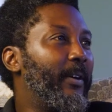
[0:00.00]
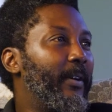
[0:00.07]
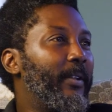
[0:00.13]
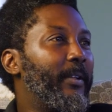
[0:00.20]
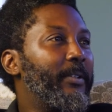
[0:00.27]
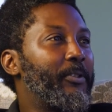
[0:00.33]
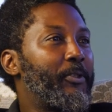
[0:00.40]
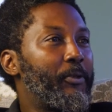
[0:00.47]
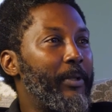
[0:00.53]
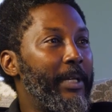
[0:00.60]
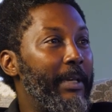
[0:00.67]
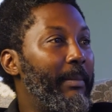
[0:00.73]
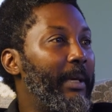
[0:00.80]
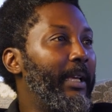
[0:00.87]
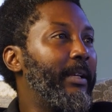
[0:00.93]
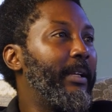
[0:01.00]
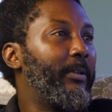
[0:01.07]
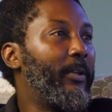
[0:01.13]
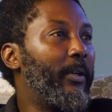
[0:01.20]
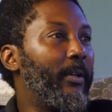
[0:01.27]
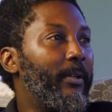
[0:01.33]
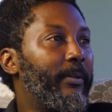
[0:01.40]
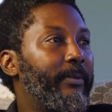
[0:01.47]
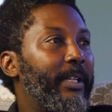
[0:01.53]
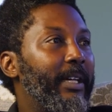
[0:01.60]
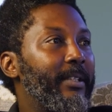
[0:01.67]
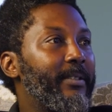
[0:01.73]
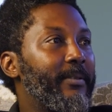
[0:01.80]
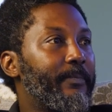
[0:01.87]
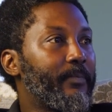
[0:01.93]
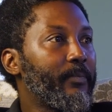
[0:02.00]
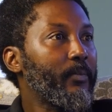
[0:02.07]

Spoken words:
all the streaming and all of that.